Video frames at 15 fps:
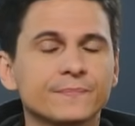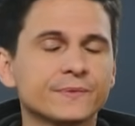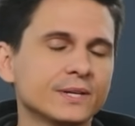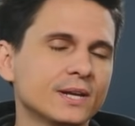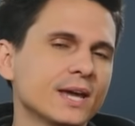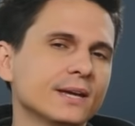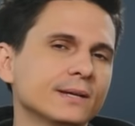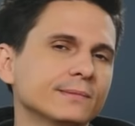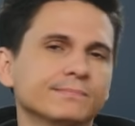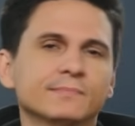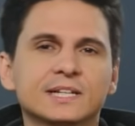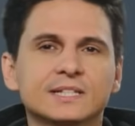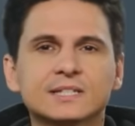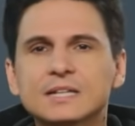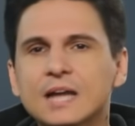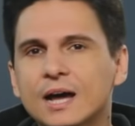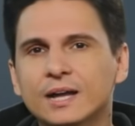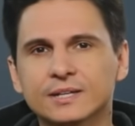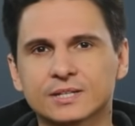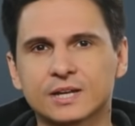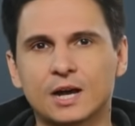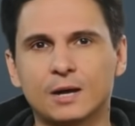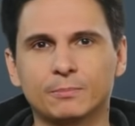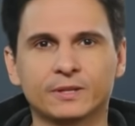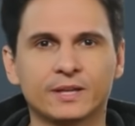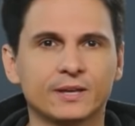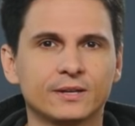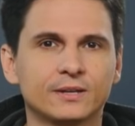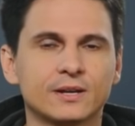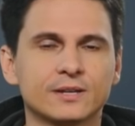Today, it's not as
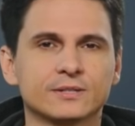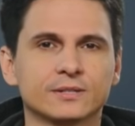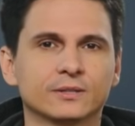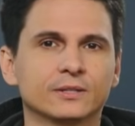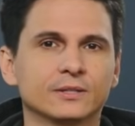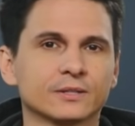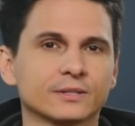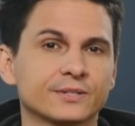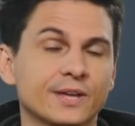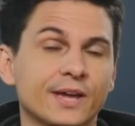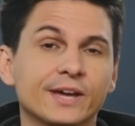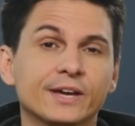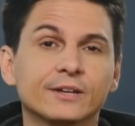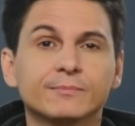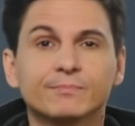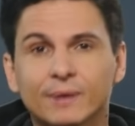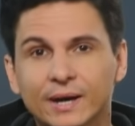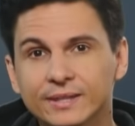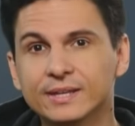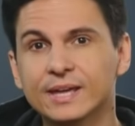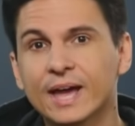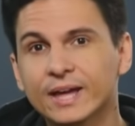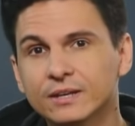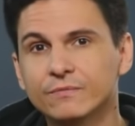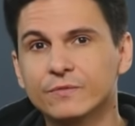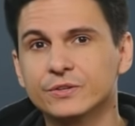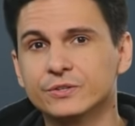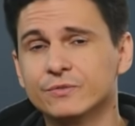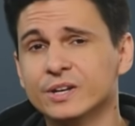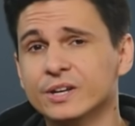complicated as it looks, and by the end of
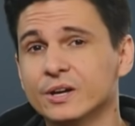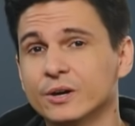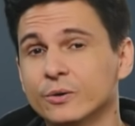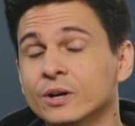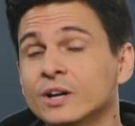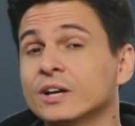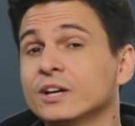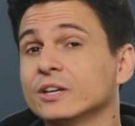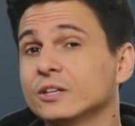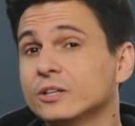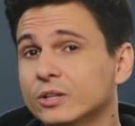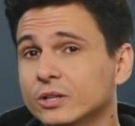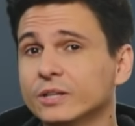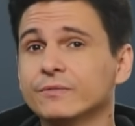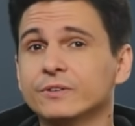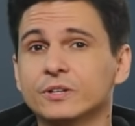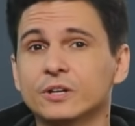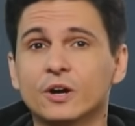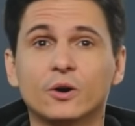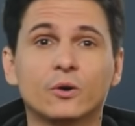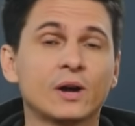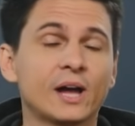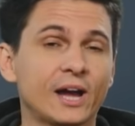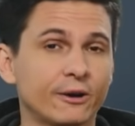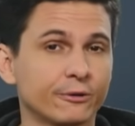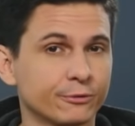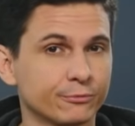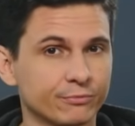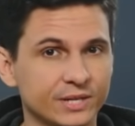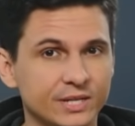this video, you'll even know how
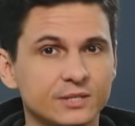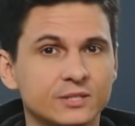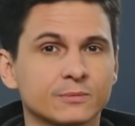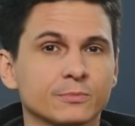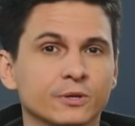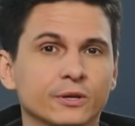to read some